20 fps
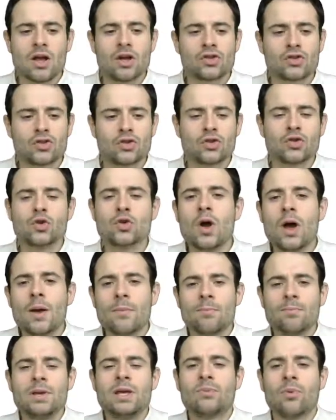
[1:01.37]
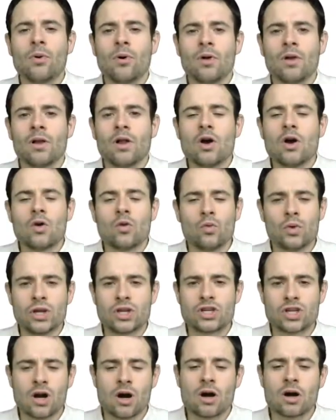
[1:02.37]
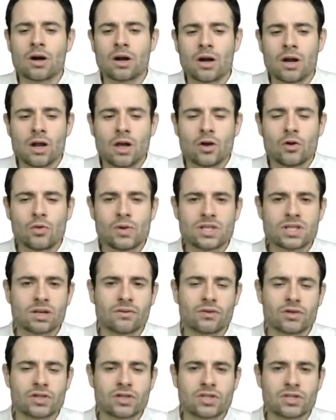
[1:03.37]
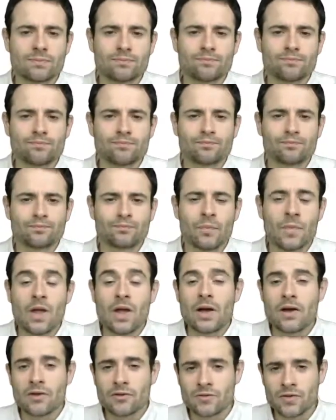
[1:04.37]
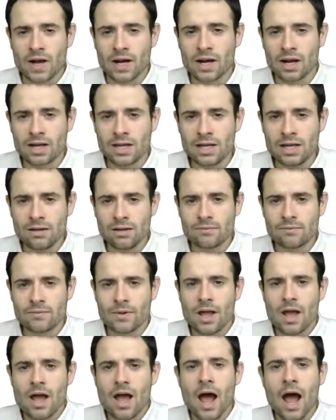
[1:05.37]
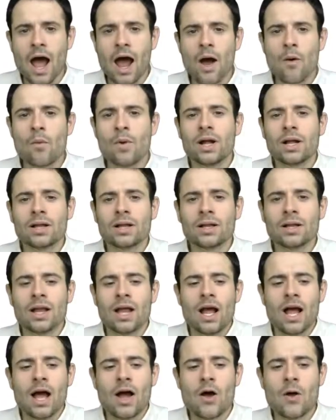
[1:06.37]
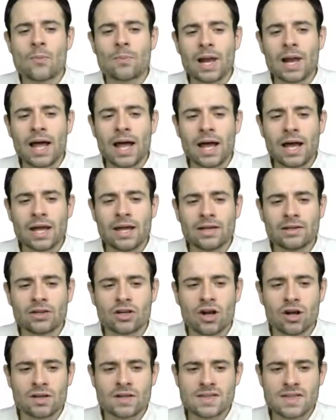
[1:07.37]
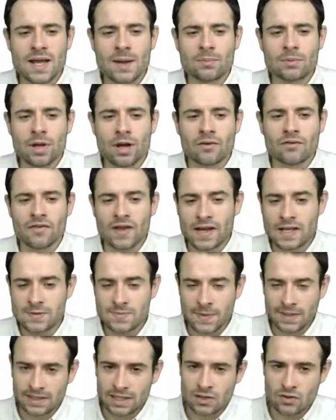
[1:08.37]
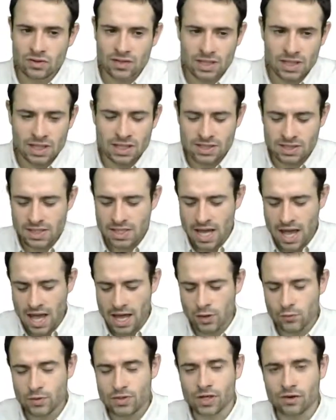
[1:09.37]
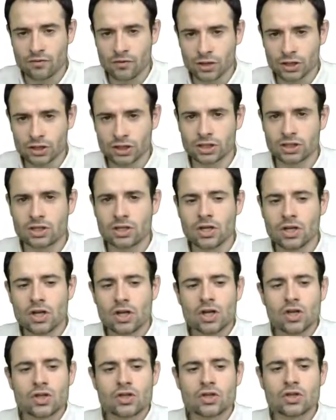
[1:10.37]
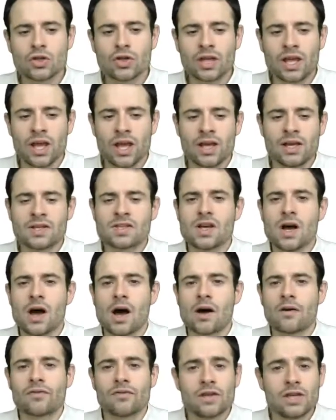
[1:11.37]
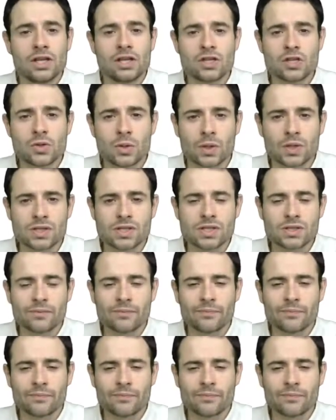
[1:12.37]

two people which are risk averse. Finally, I will apply the concept of expected utility and risk aversion to the case of insurance.